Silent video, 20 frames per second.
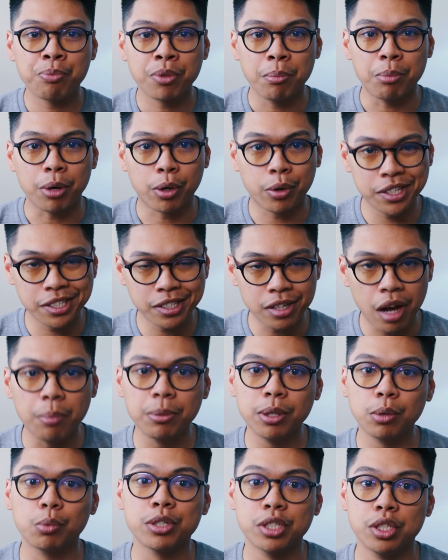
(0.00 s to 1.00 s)
But Chris
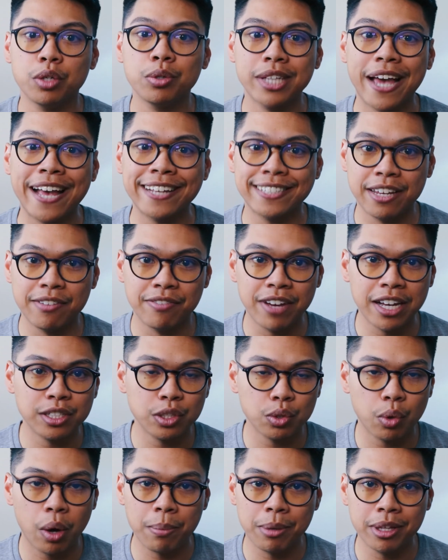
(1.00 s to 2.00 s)
Tomlin was used as a
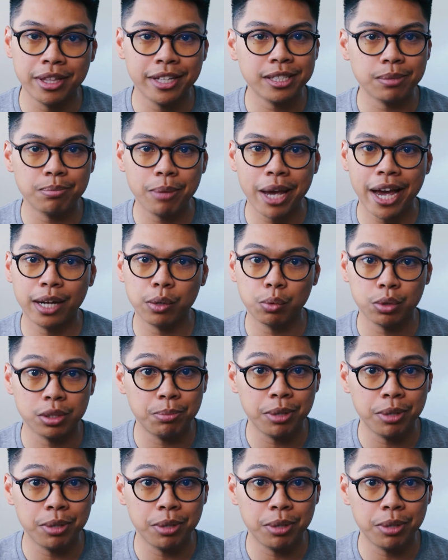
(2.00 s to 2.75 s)
vessel. I mean, this man was